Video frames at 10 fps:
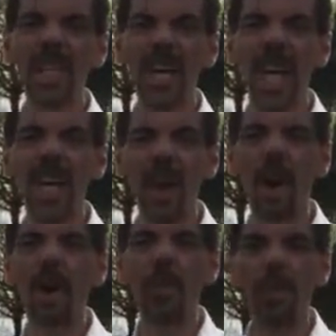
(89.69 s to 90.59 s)
take
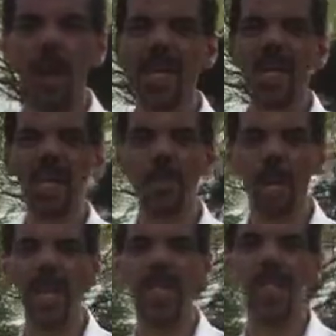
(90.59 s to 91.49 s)
on plenty
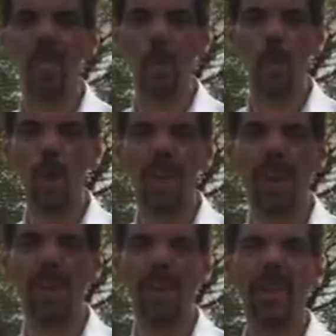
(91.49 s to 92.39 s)
of water.